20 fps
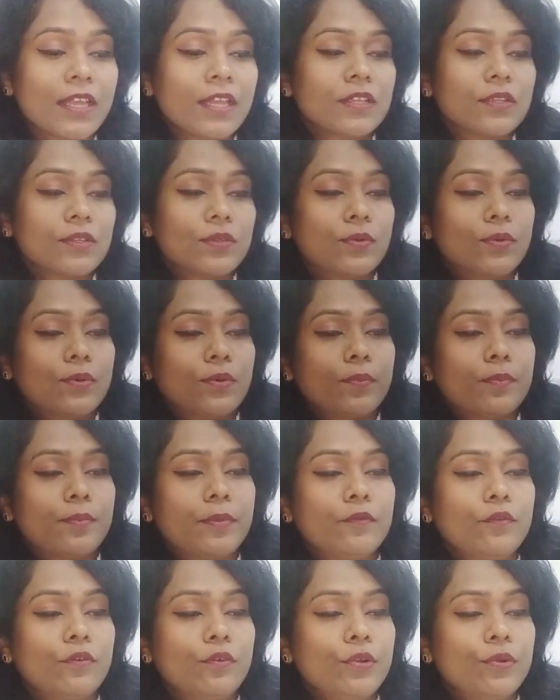So
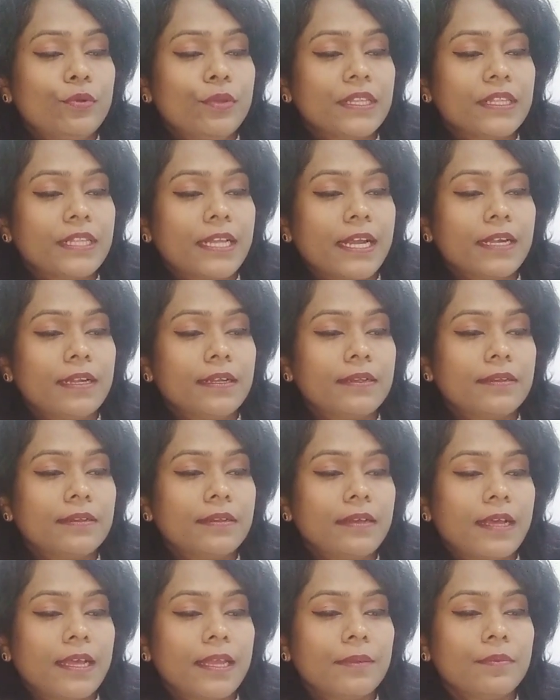before doing that,
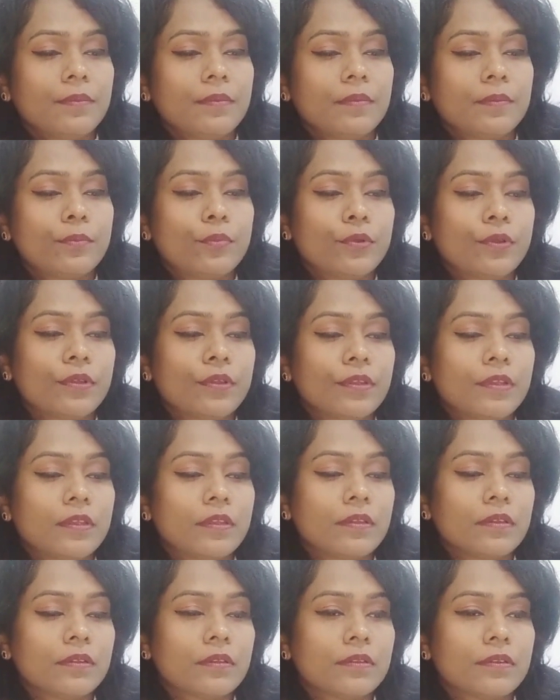
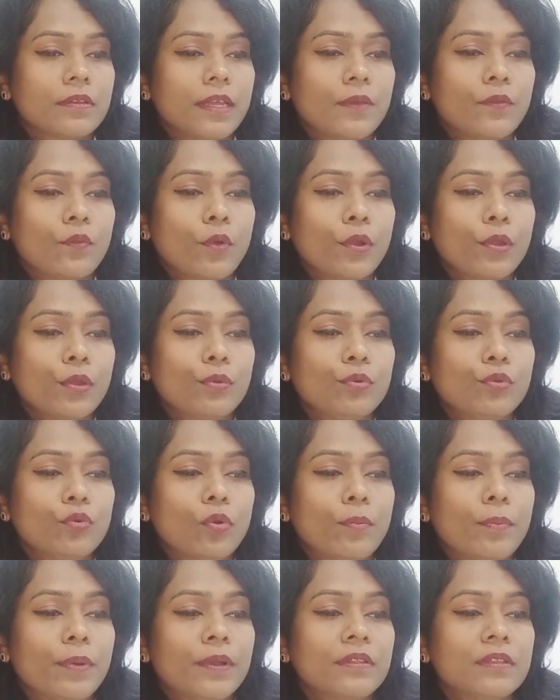I want you to
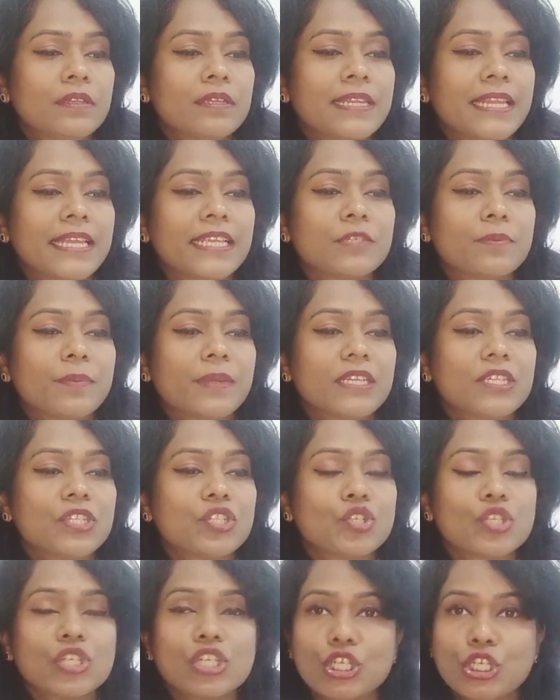open the next
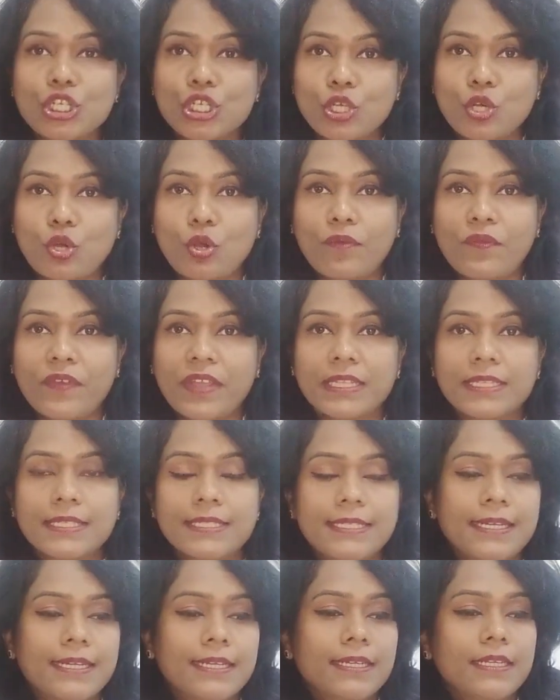page of
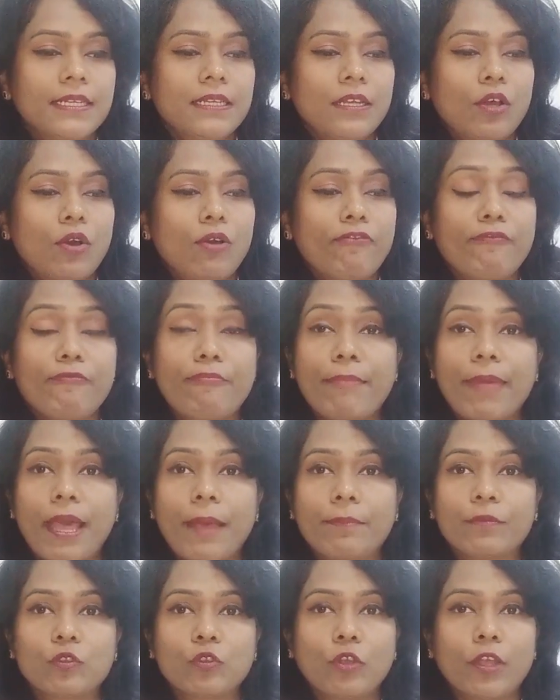NCERT of
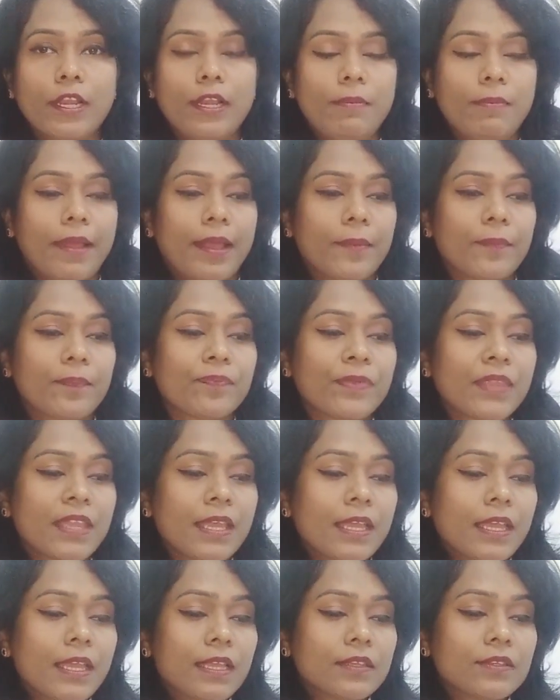map, soil map.
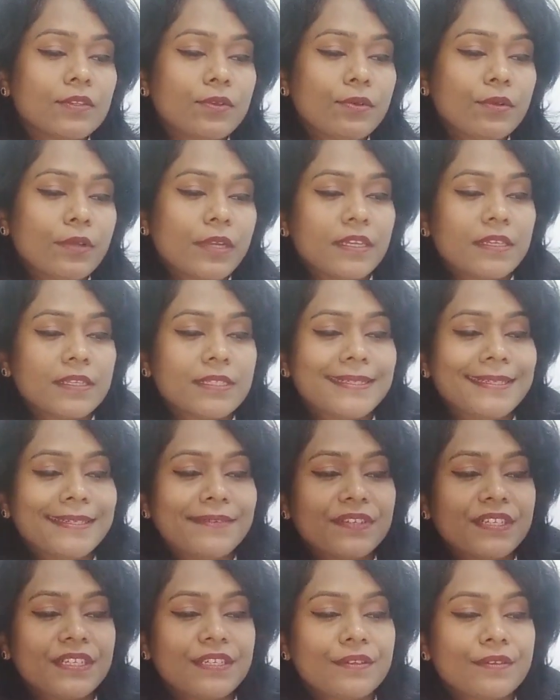So it is
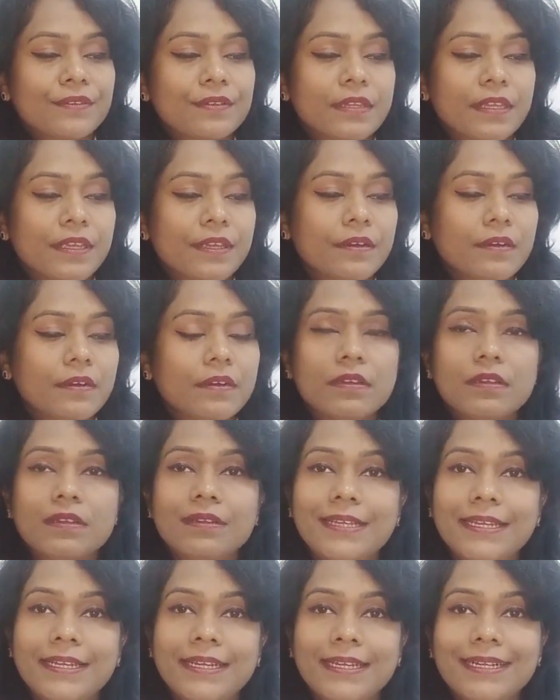given here
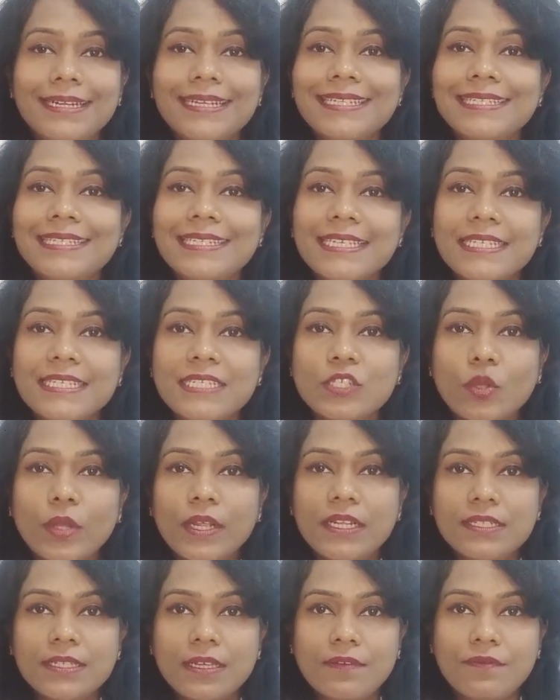directly 6
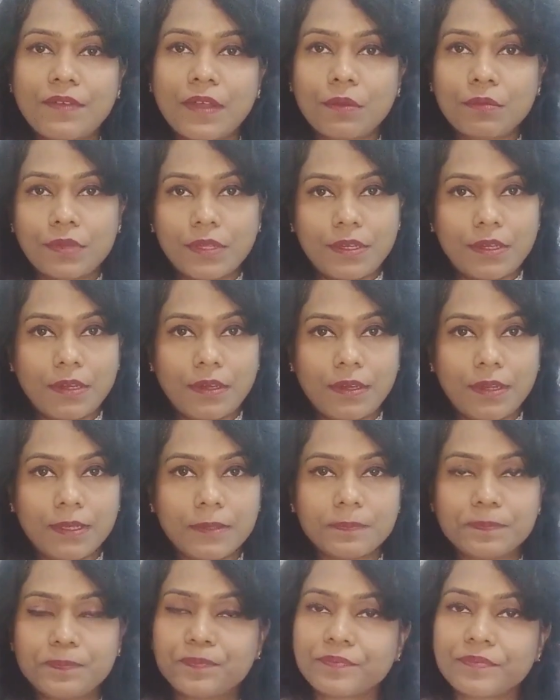soils are found in India.
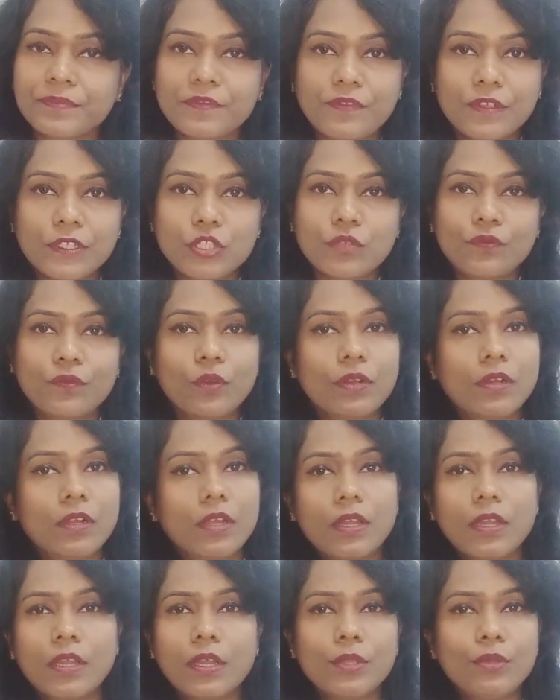First of all,
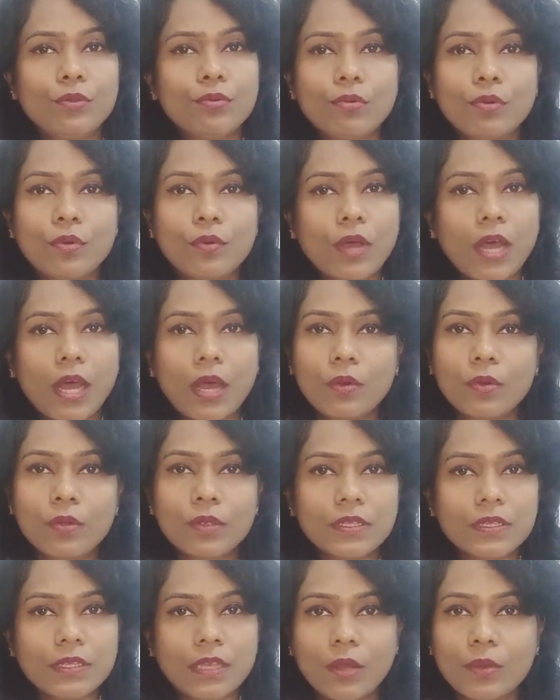you know how
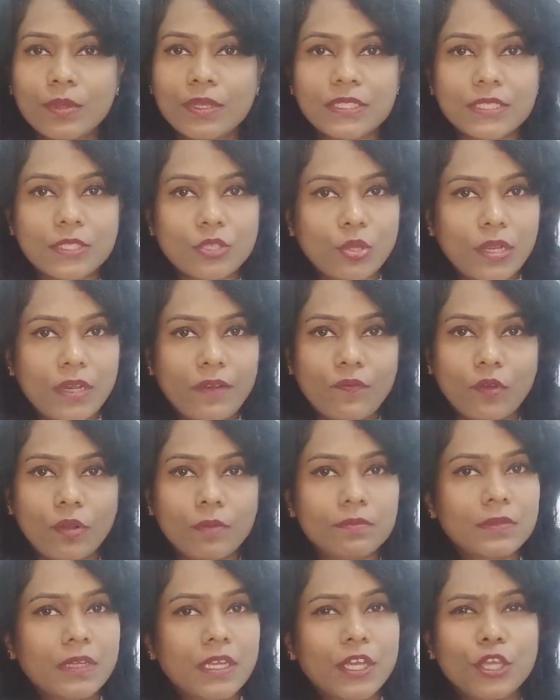is soil
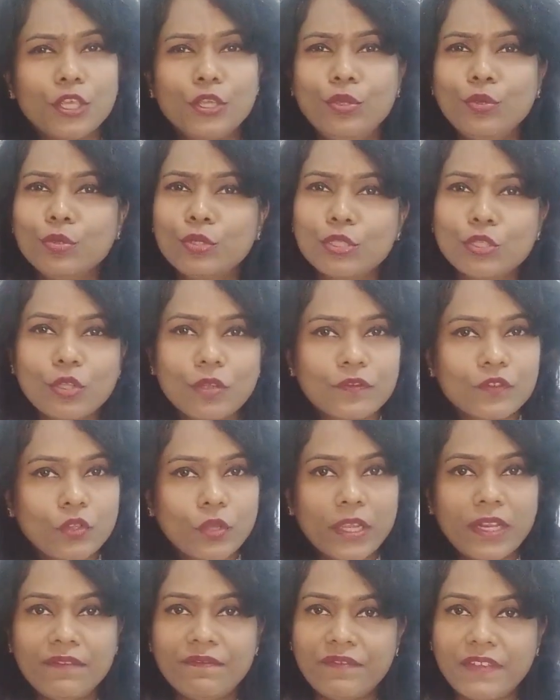formed. Uses of
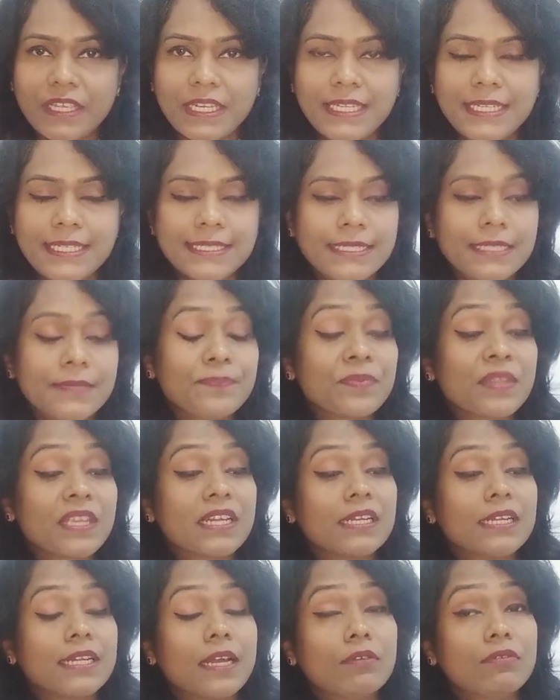soil, very easy.
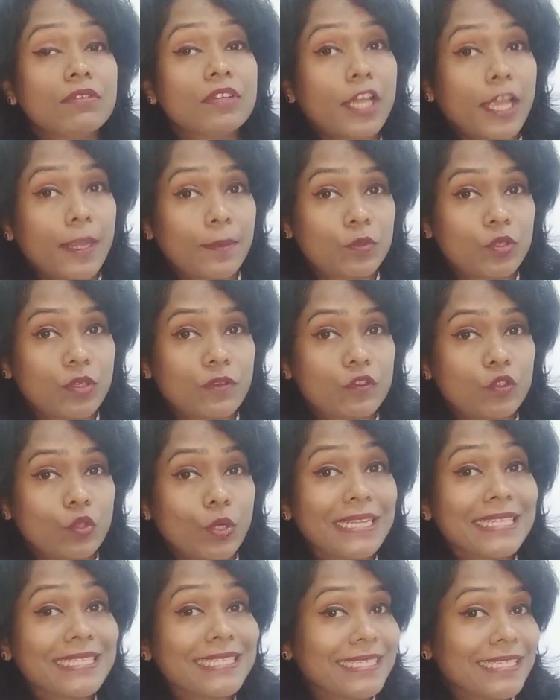Now types of
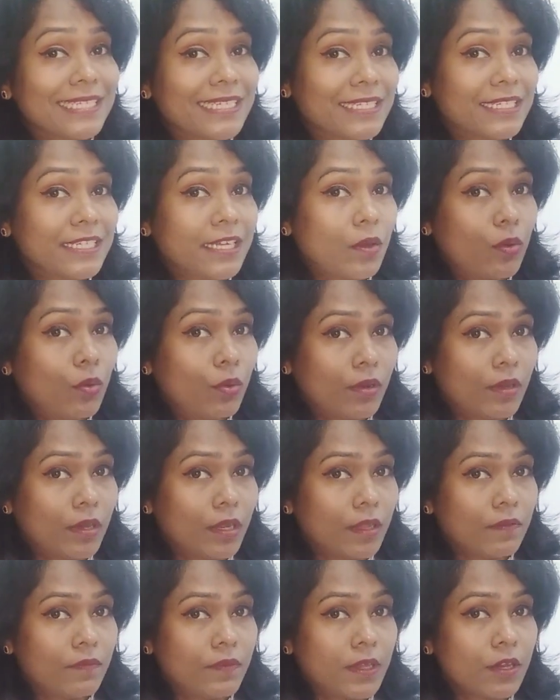soils in India
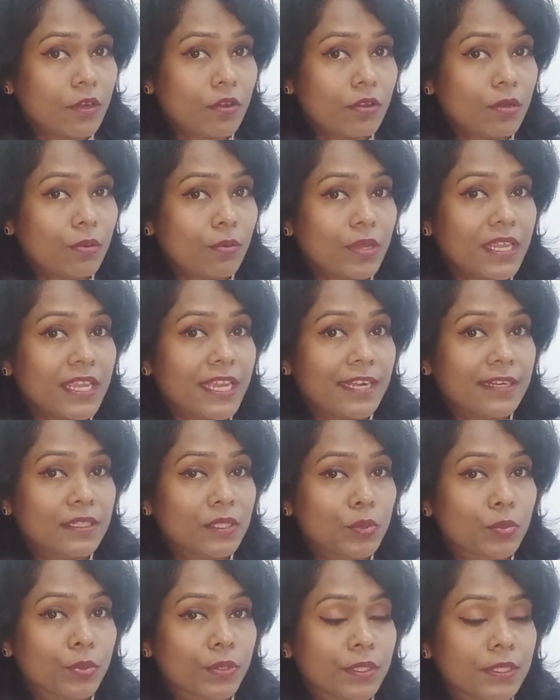only. We are not looking at
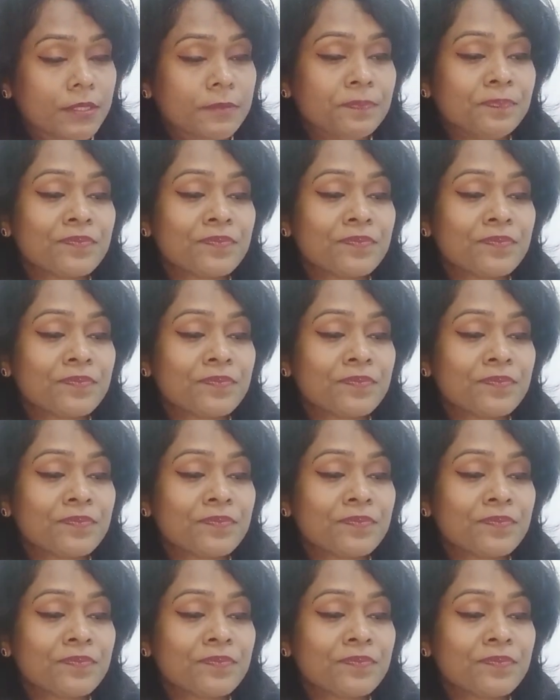the world.